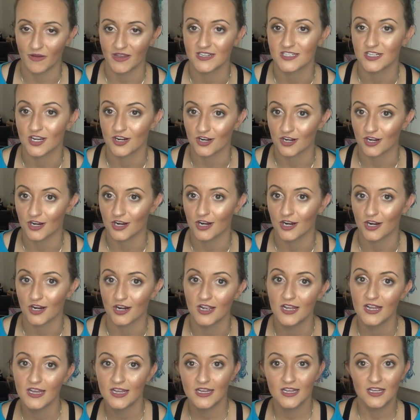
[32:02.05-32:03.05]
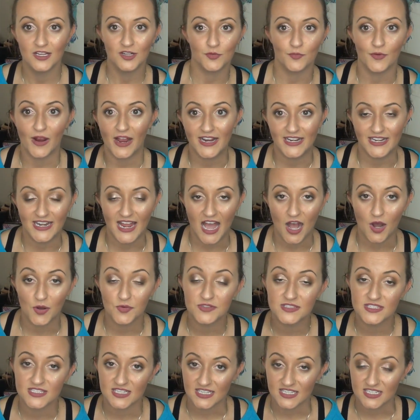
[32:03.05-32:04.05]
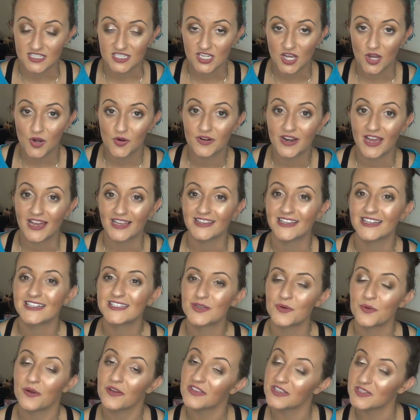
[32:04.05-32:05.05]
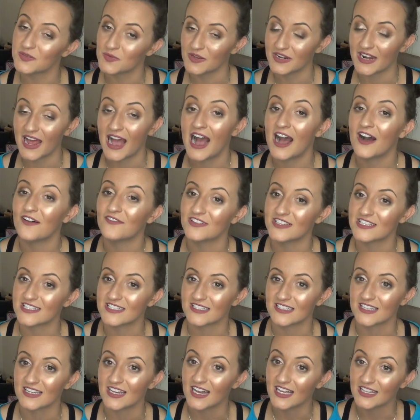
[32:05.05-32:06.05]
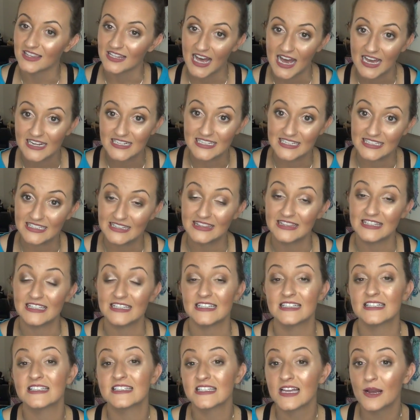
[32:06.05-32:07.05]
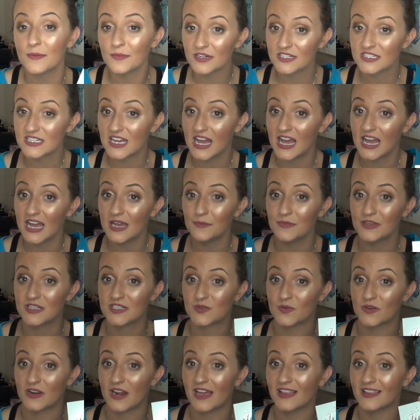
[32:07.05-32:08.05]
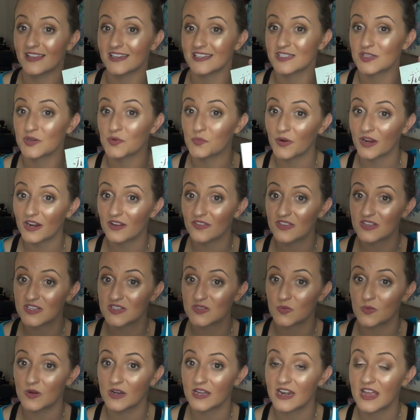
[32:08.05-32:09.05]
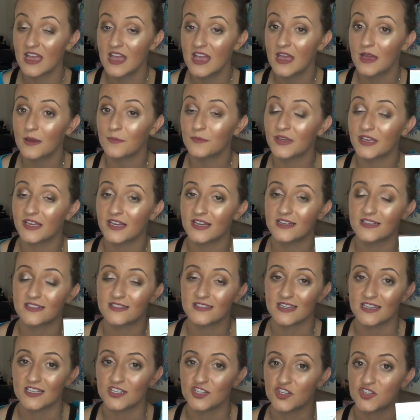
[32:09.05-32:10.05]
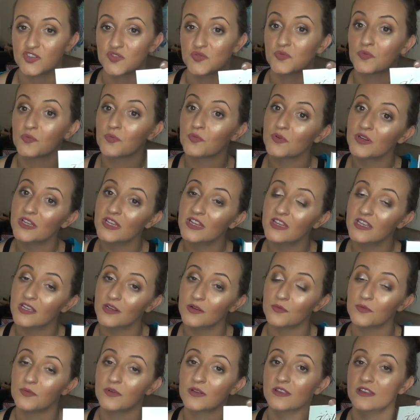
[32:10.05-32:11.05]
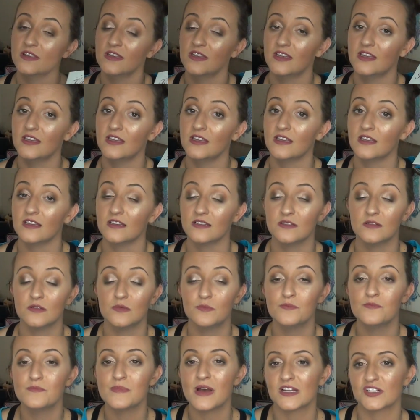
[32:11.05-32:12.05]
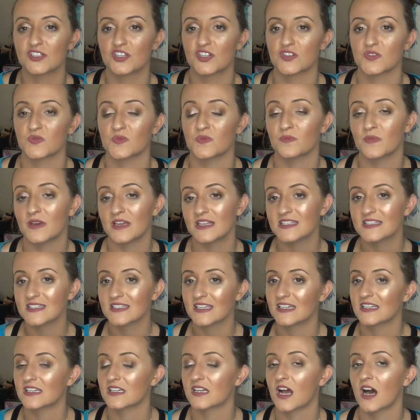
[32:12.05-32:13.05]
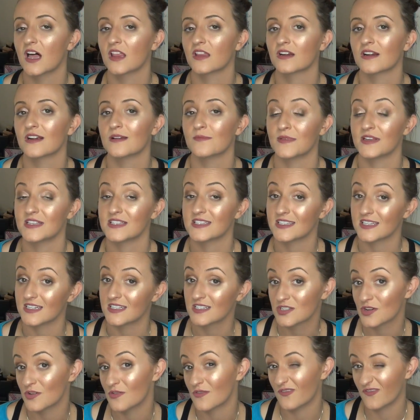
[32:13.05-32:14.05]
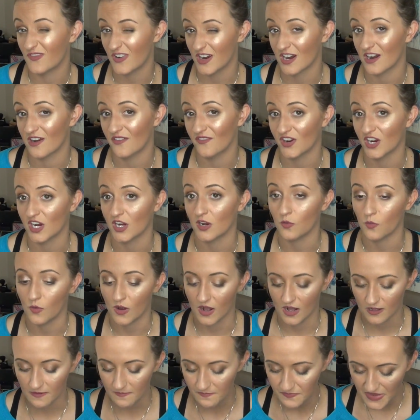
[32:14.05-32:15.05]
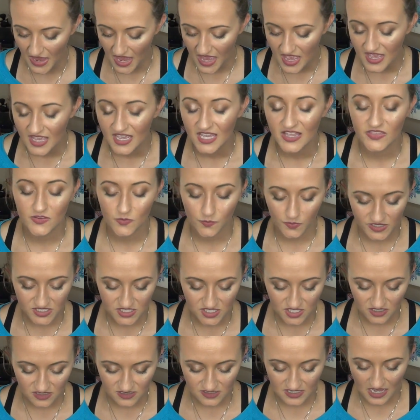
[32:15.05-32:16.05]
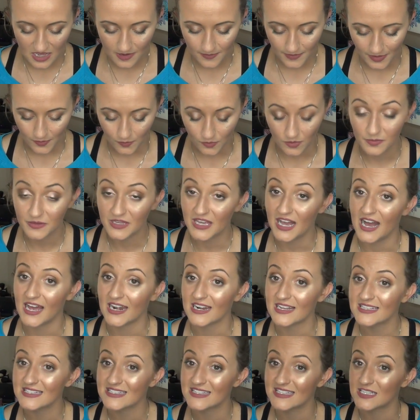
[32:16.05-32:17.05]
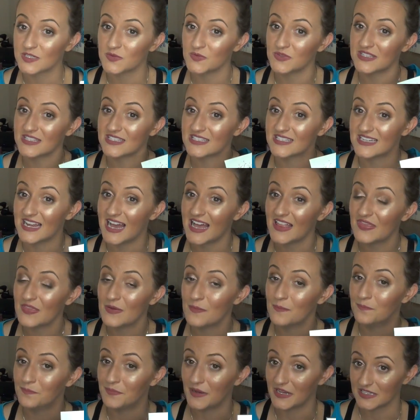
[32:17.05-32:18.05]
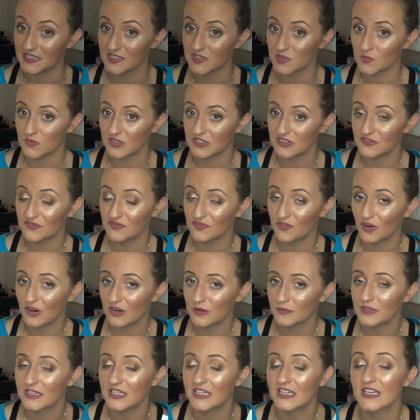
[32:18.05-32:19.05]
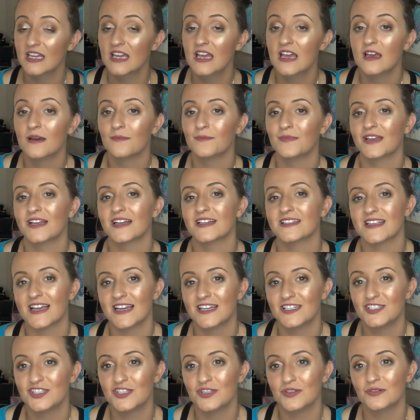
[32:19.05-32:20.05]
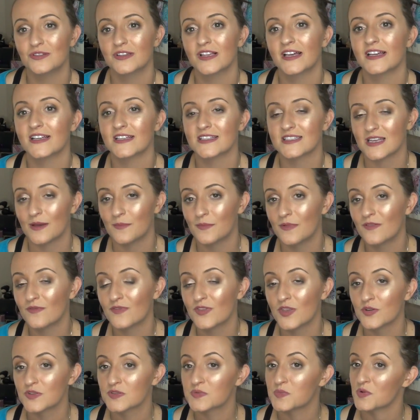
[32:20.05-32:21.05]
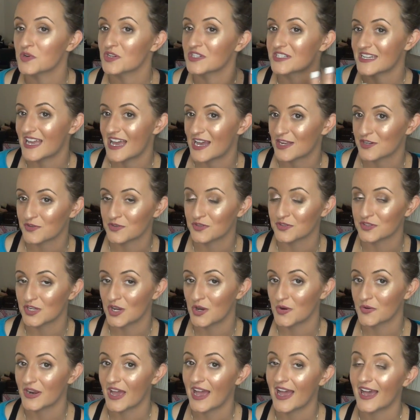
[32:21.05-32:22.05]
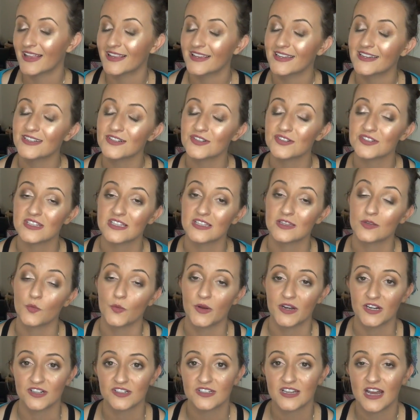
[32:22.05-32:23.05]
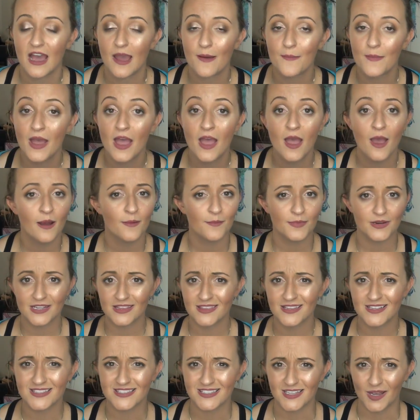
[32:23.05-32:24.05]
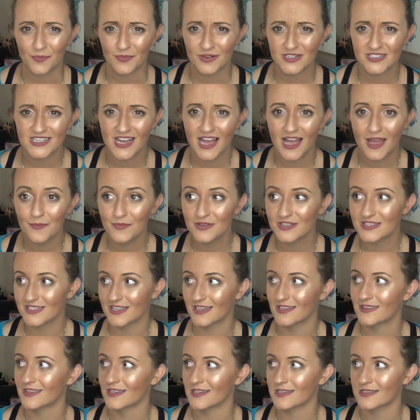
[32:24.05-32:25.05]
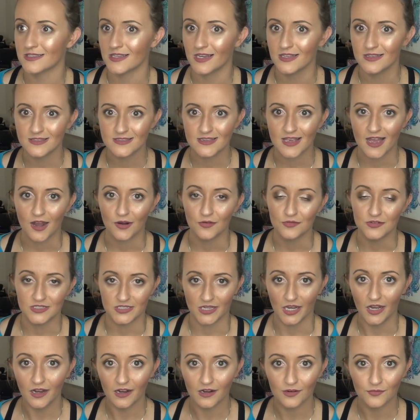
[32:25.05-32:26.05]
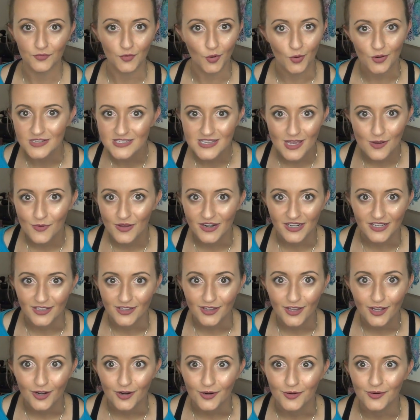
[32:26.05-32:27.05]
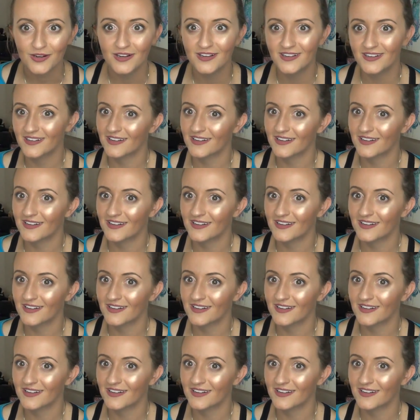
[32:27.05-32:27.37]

my darker right now skin tone. I like to wear this one obviously a lot in the summertime is when I like to wear this one because it just really, really meshes with my skin color and my skin tone very, very well. In the winter time, I will be honest, this one's not the best one for me because I do like some of those more natural tone highlighters in the winter time. But in the summertime, it's like the sun's out. Duh, of course I want to glow,